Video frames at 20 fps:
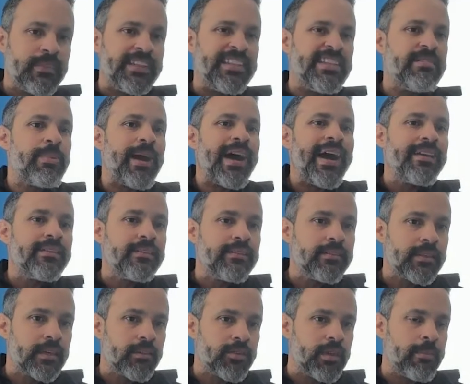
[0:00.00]
device
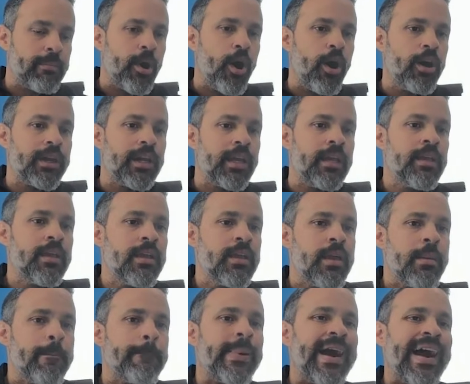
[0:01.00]
inside of the body
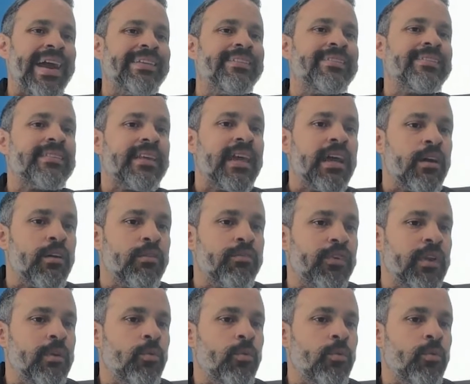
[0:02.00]
by itself,